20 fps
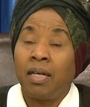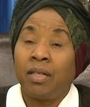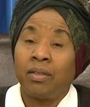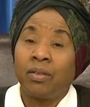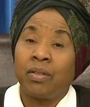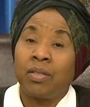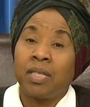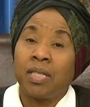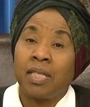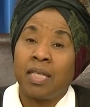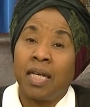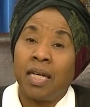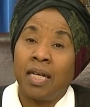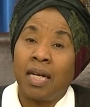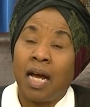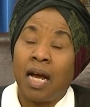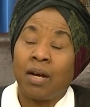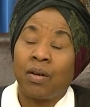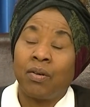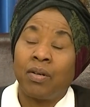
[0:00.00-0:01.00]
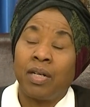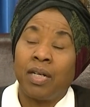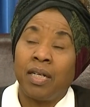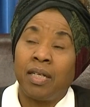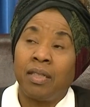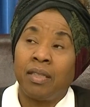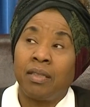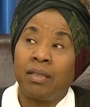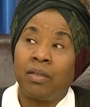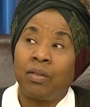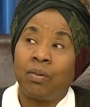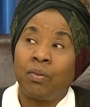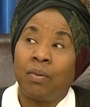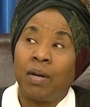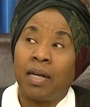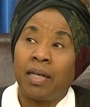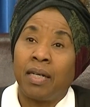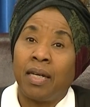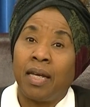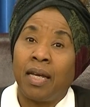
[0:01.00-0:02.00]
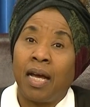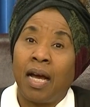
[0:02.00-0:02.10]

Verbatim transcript: understand according to what they